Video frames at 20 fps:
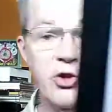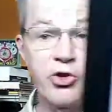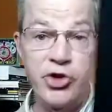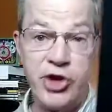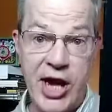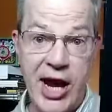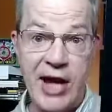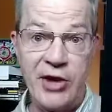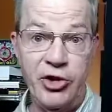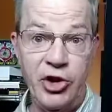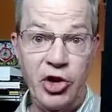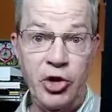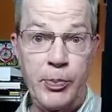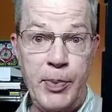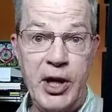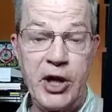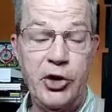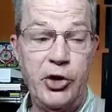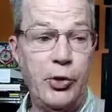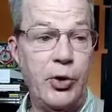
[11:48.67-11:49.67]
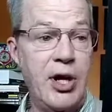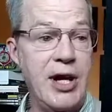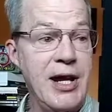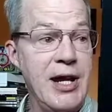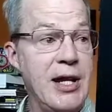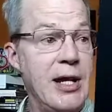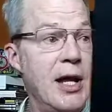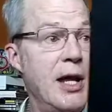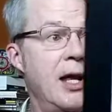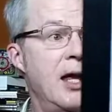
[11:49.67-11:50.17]
Jazz
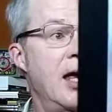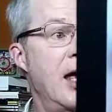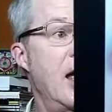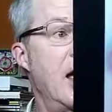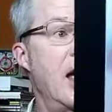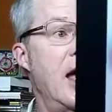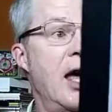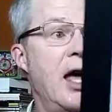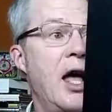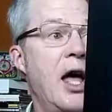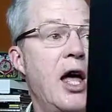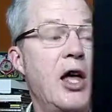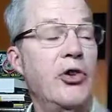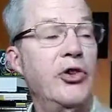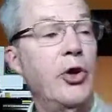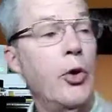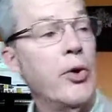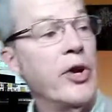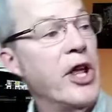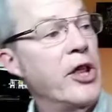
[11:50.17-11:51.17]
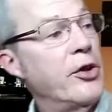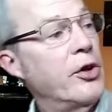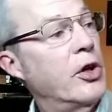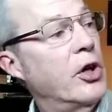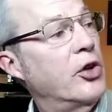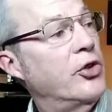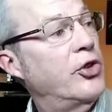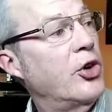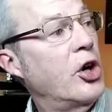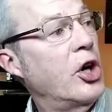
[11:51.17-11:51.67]
Dispensary. So another
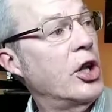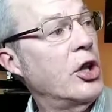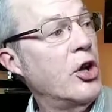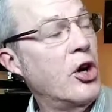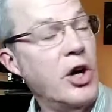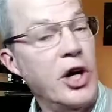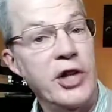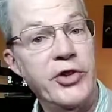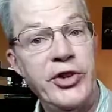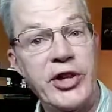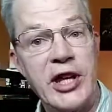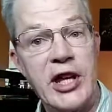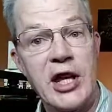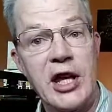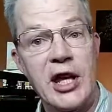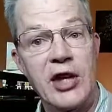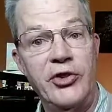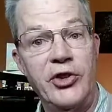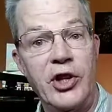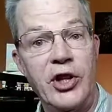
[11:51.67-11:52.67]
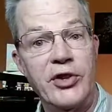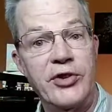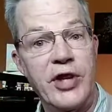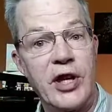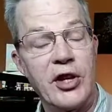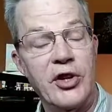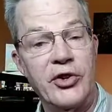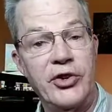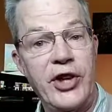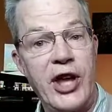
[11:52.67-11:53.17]
Azar Lawrence. He is a
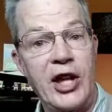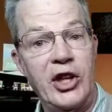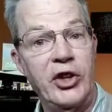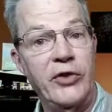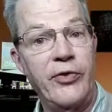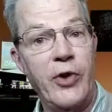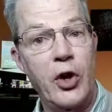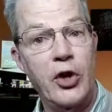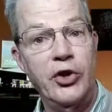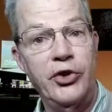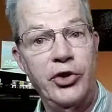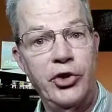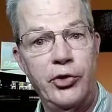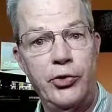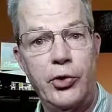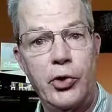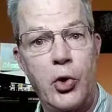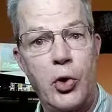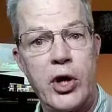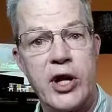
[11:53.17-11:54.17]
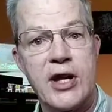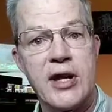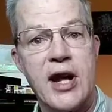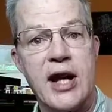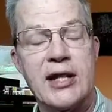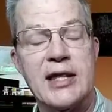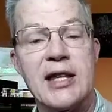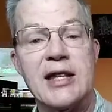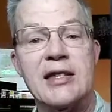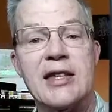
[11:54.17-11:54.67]
tenor saxophonist. This was recorded in
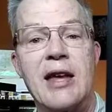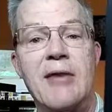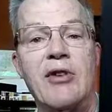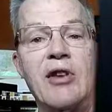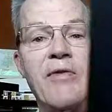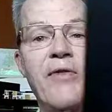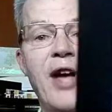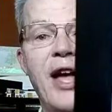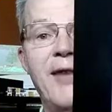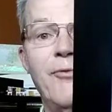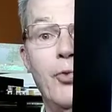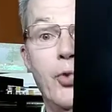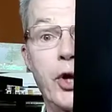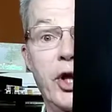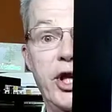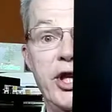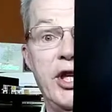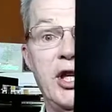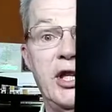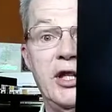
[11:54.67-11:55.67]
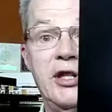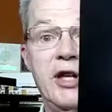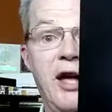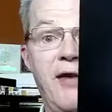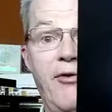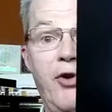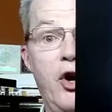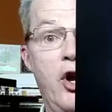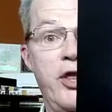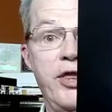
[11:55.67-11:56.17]
1975. Really good
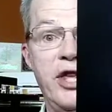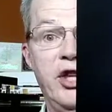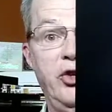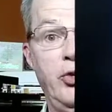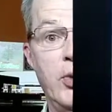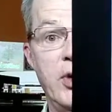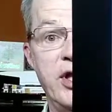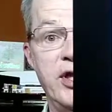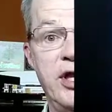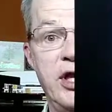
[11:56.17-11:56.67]
cover on this one